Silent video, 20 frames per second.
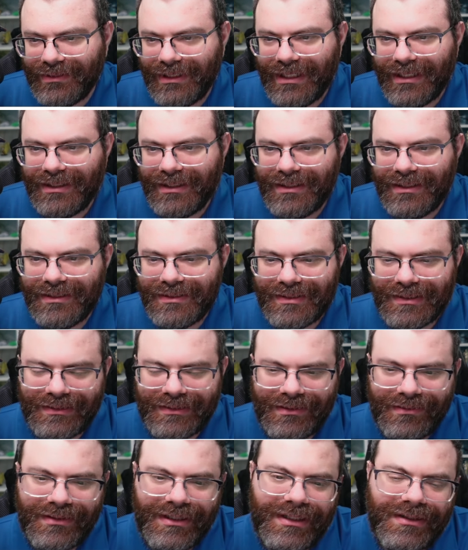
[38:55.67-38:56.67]
Yeah, it is.
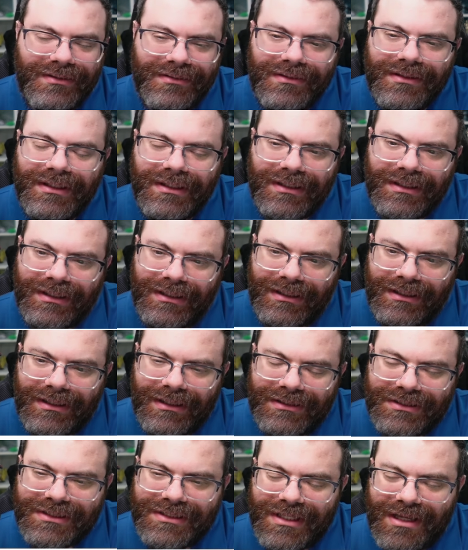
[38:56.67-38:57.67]
Okay.
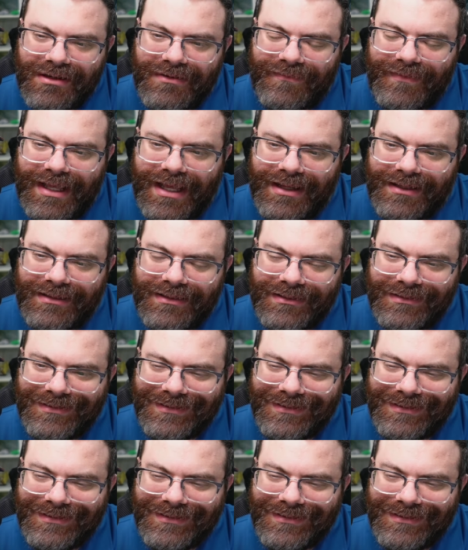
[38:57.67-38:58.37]
Just thought of that.